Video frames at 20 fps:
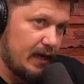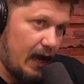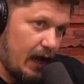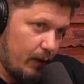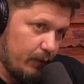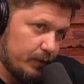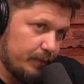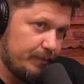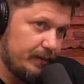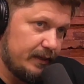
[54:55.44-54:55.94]
I
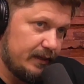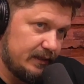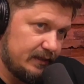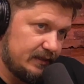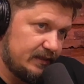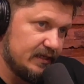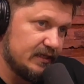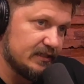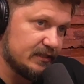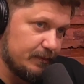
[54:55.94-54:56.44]
would be
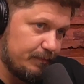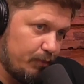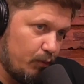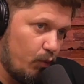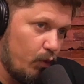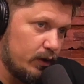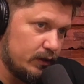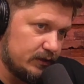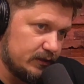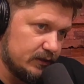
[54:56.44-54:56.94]

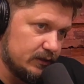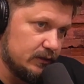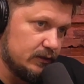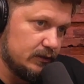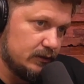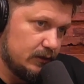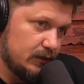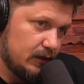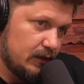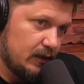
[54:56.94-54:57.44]
disappointed.
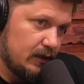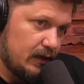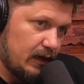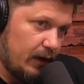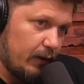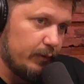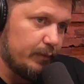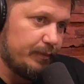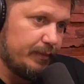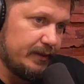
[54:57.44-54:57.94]
I
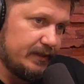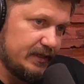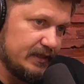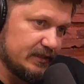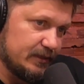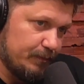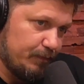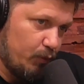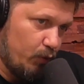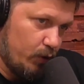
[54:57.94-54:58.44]
would be
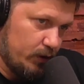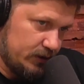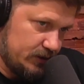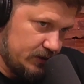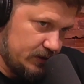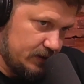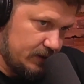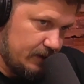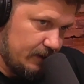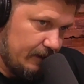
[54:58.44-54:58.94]

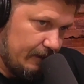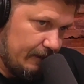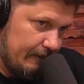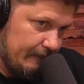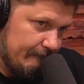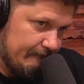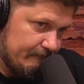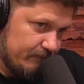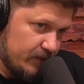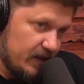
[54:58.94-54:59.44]
disappointed.
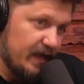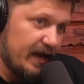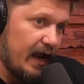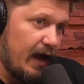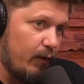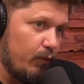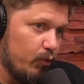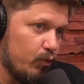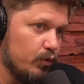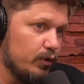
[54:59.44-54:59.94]
And I
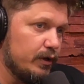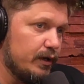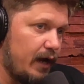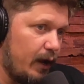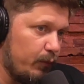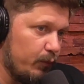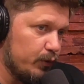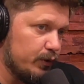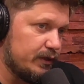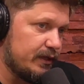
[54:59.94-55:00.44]

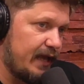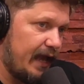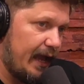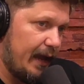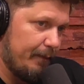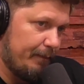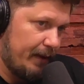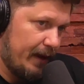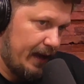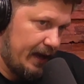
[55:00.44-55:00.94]
would
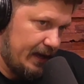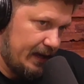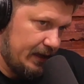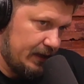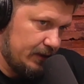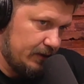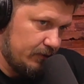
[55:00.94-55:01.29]
campaign